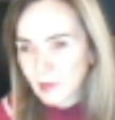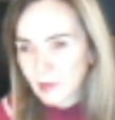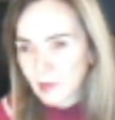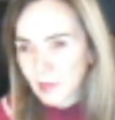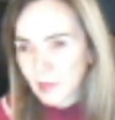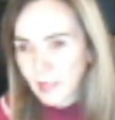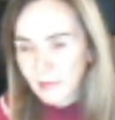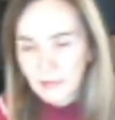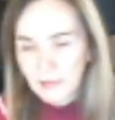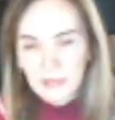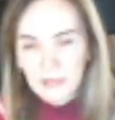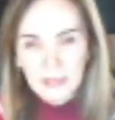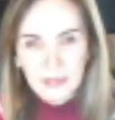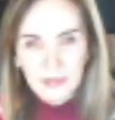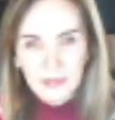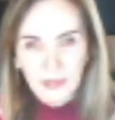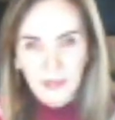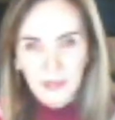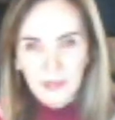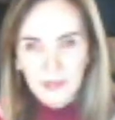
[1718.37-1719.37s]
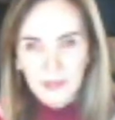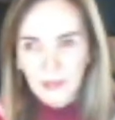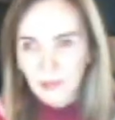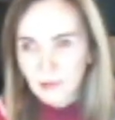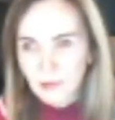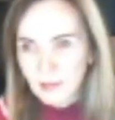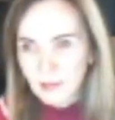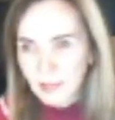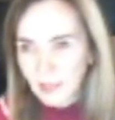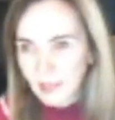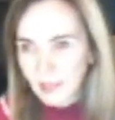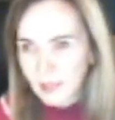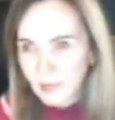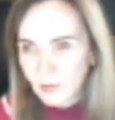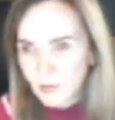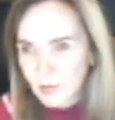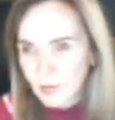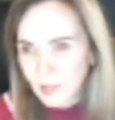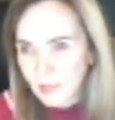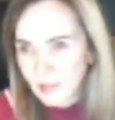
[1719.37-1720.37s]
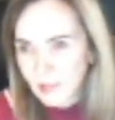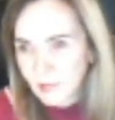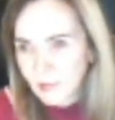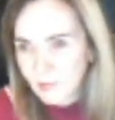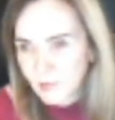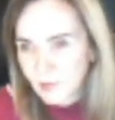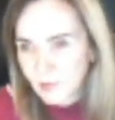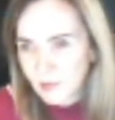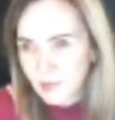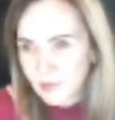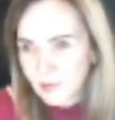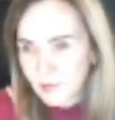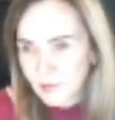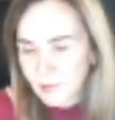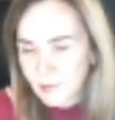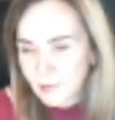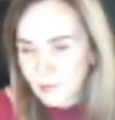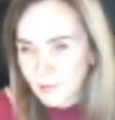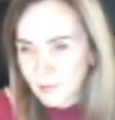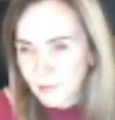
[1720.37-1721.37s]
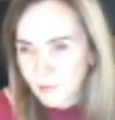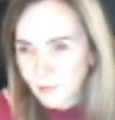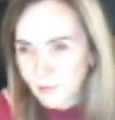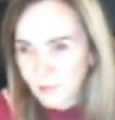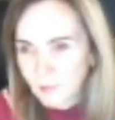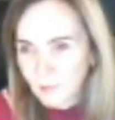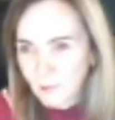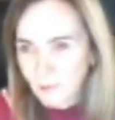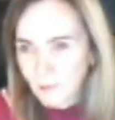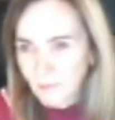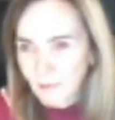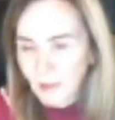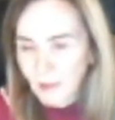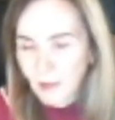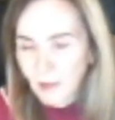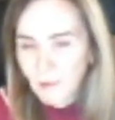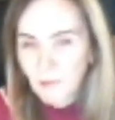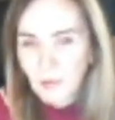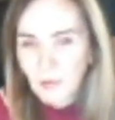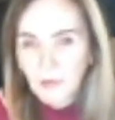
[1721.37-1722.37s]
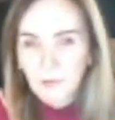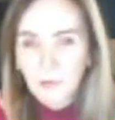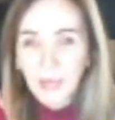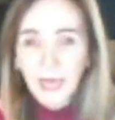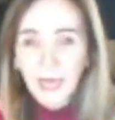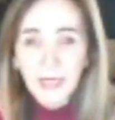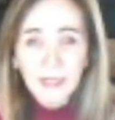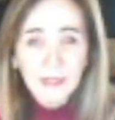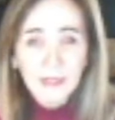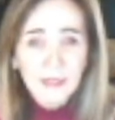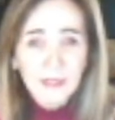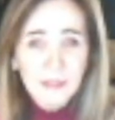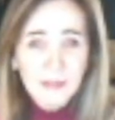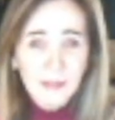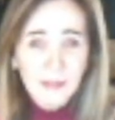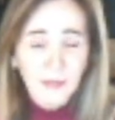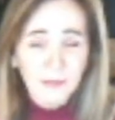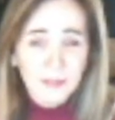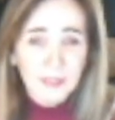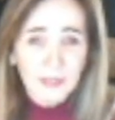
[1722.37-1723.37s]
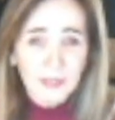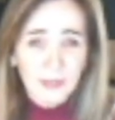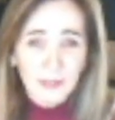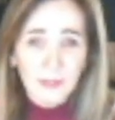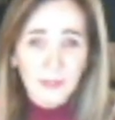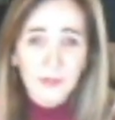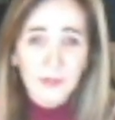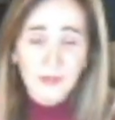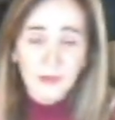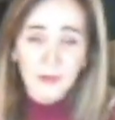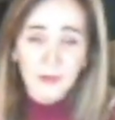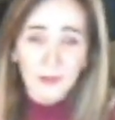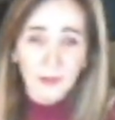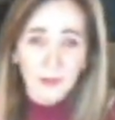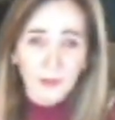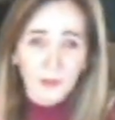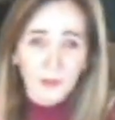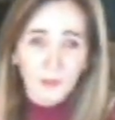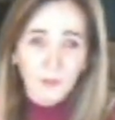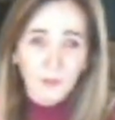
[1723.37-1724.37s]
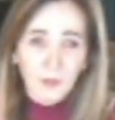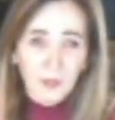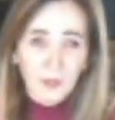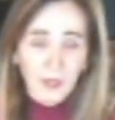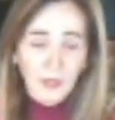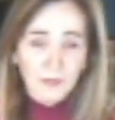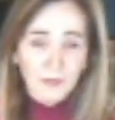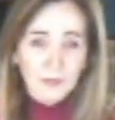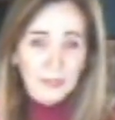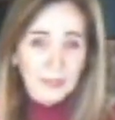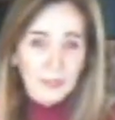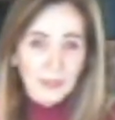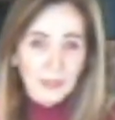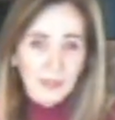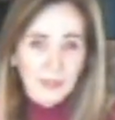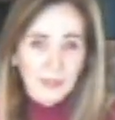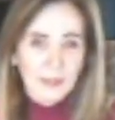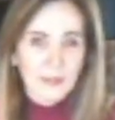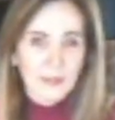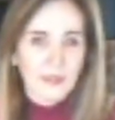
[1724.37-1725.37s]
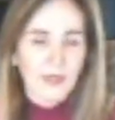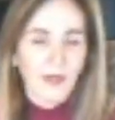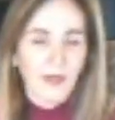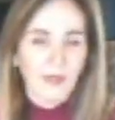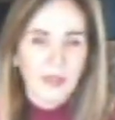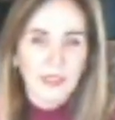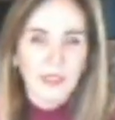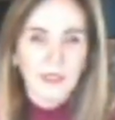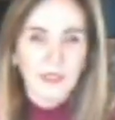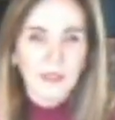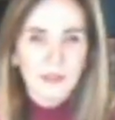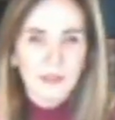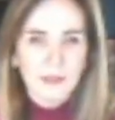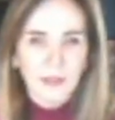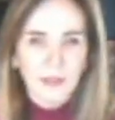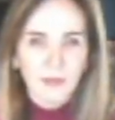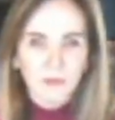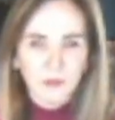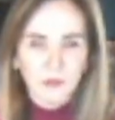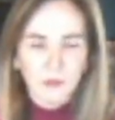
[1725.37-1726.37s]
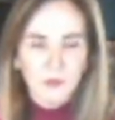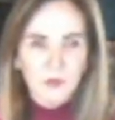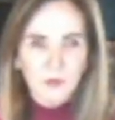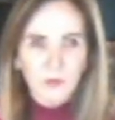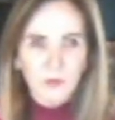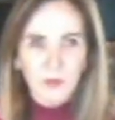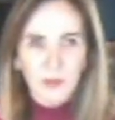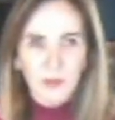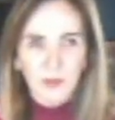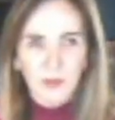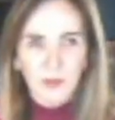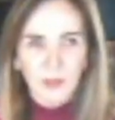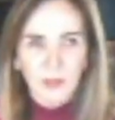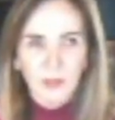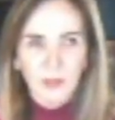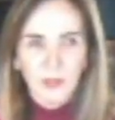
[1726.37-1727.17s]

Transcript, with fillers: had the design. Is that, did I understand that right? But back in the 70s, you know, the Calvin Kleins and all that kind of stuff, it was really